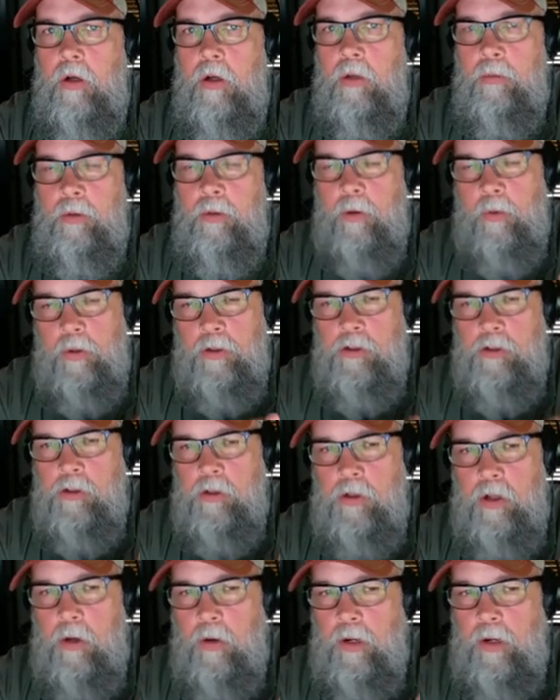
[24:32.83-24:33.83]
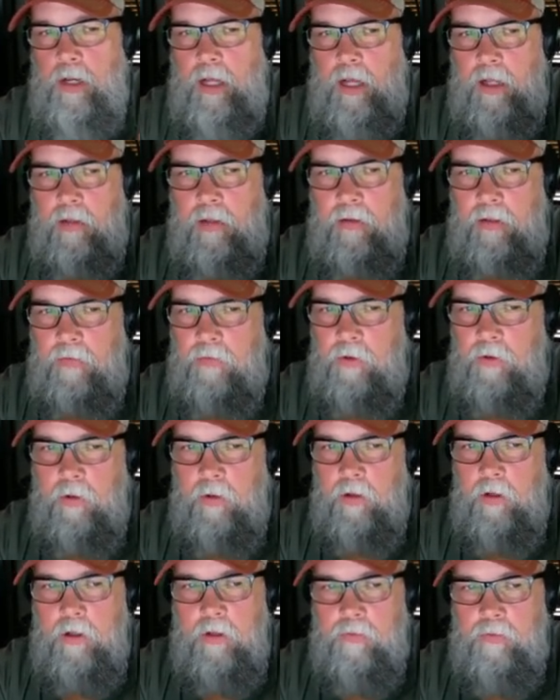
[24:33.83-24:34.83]
but once you know it, if you're
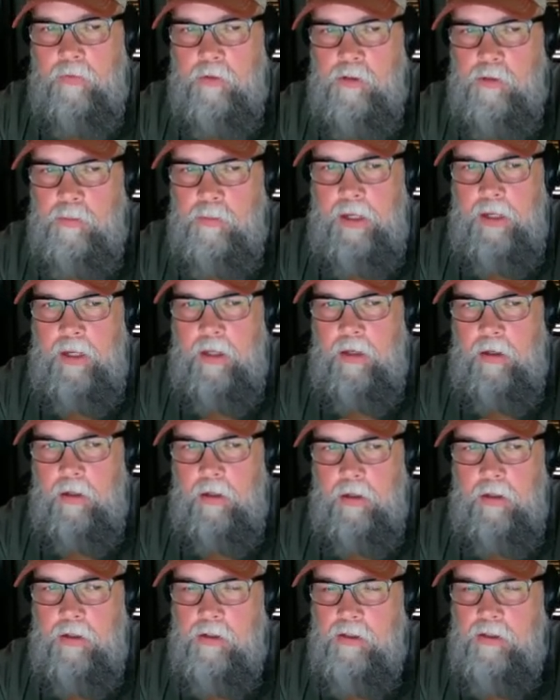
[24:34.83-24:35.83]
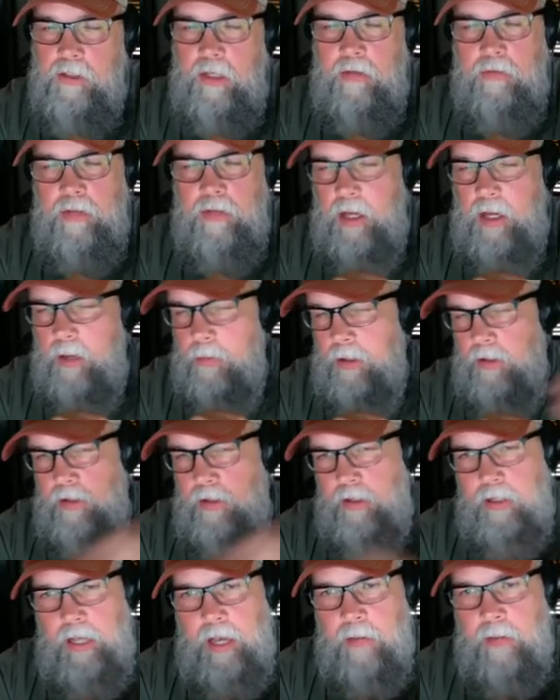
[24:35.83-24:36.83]
looking for speed and looking to save time, I
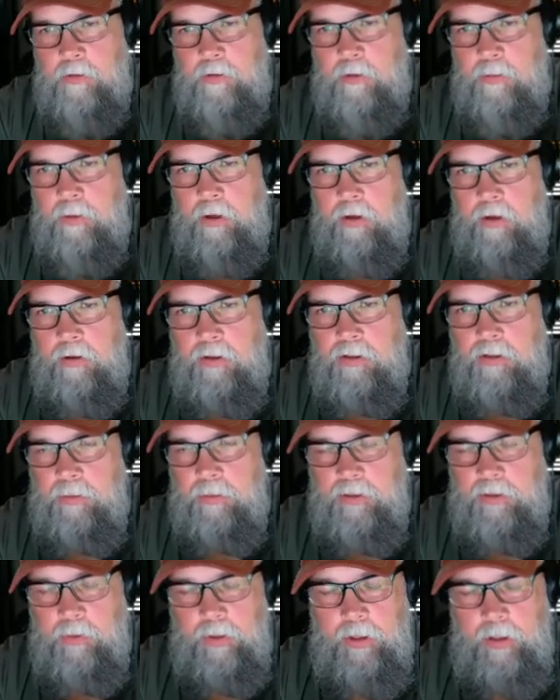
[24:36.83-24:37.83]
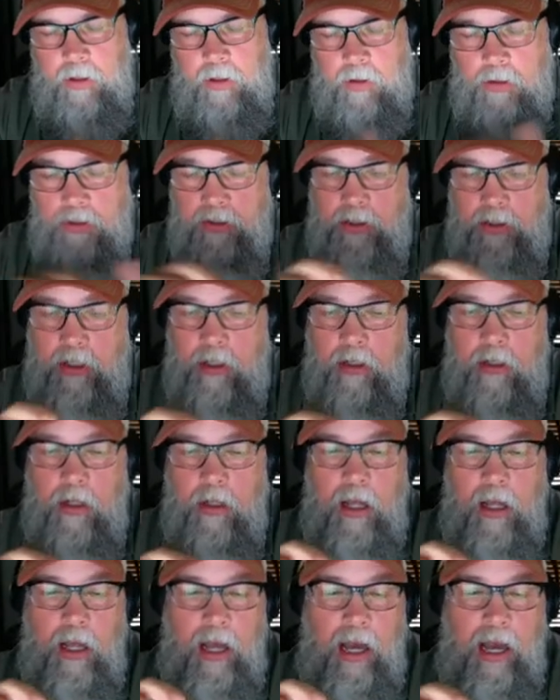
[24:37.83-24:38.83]
think aperture priority is the best way to go. Because again,
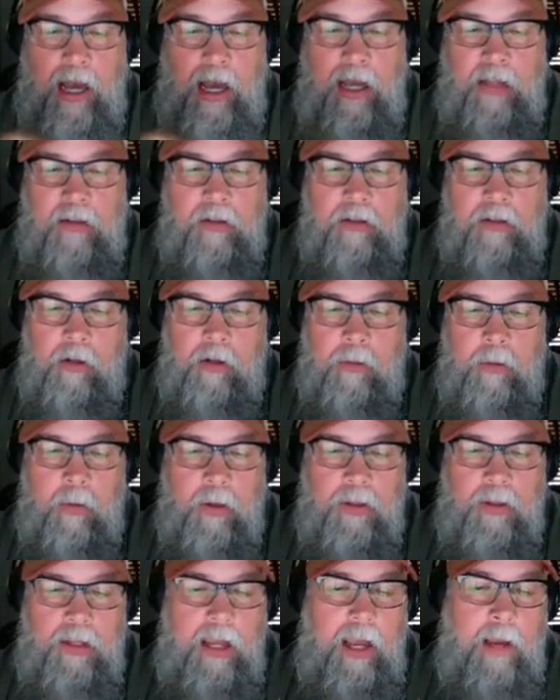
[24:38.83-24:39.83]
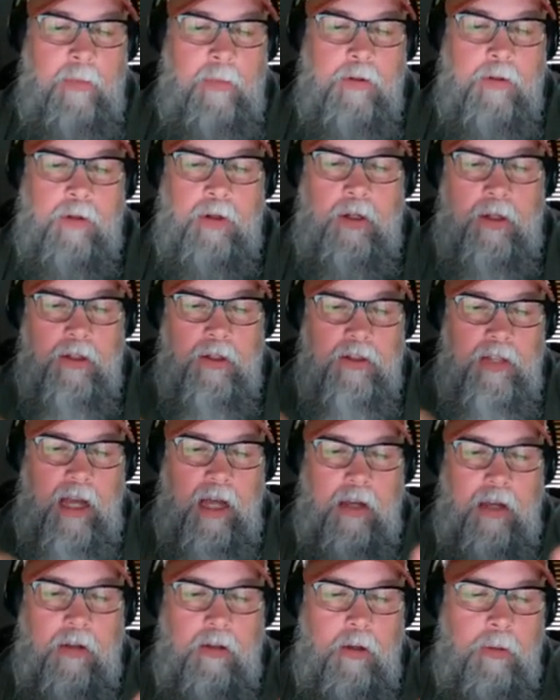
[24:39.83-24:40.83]
I determine what the aperture is, I
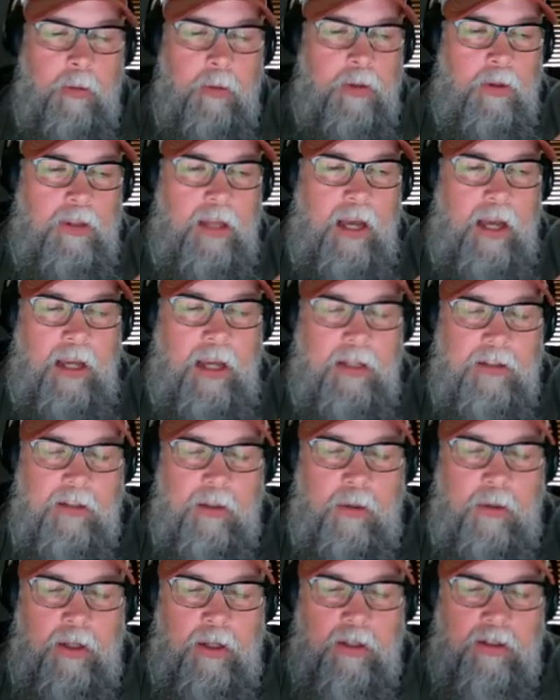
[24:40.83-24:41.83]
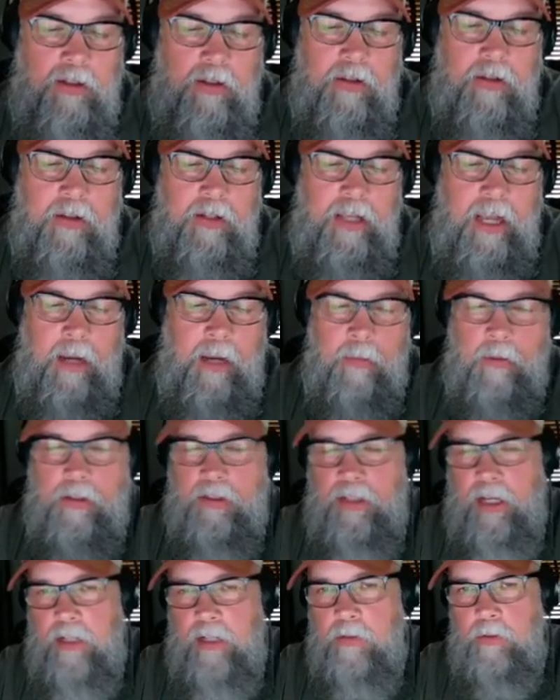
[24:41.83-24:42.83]
determine what the ISO is, and then the camera
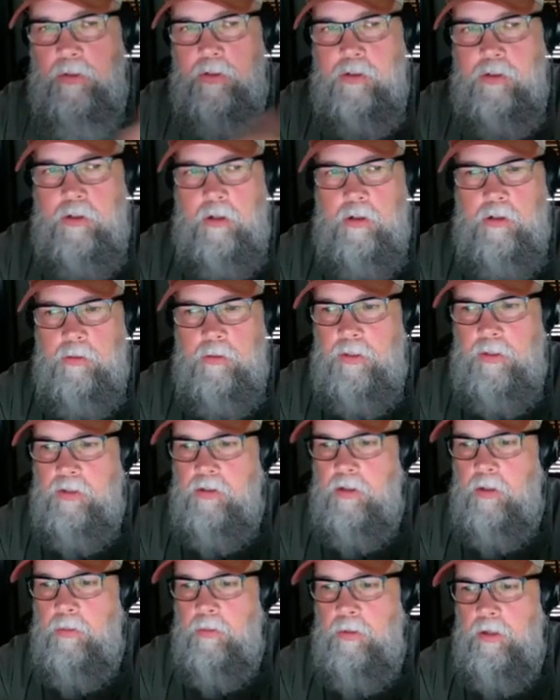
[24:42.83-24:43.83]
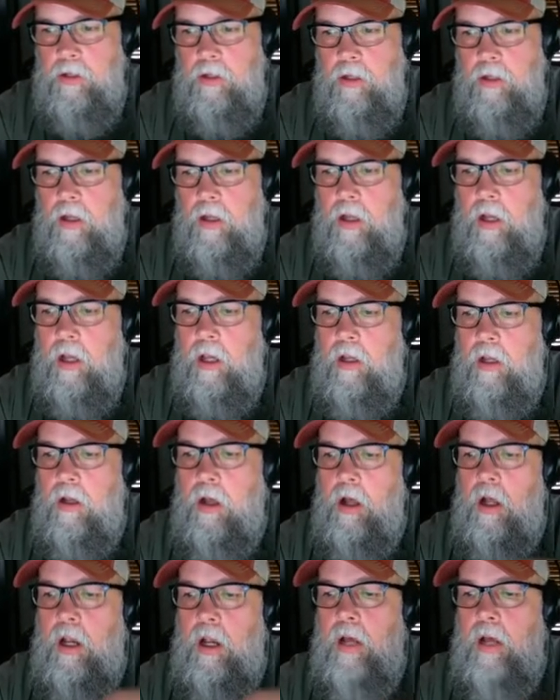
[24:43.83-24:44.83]
decides what the shutter speed's going to be. And
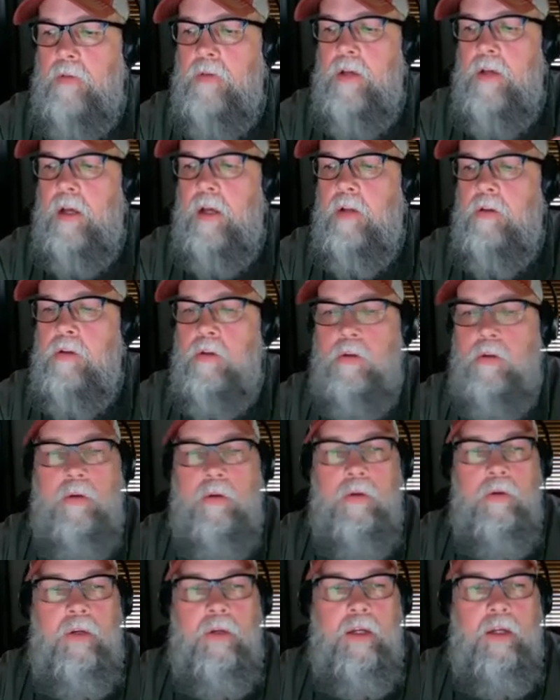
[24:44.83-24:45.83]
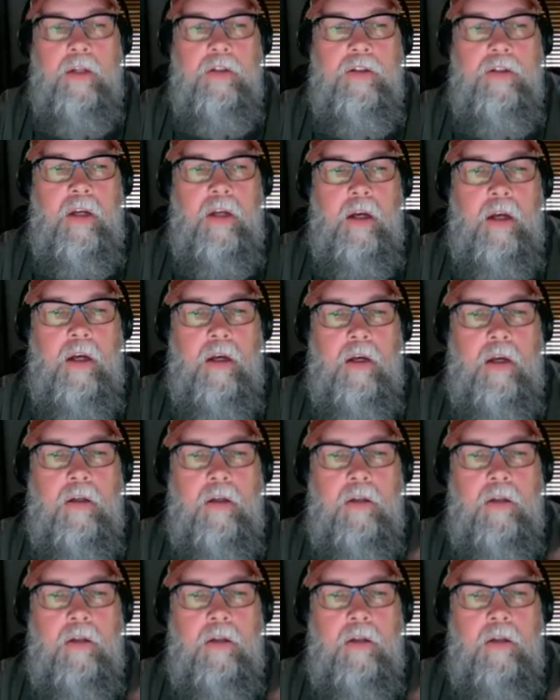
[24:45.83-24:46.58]
all I've got to do is uh,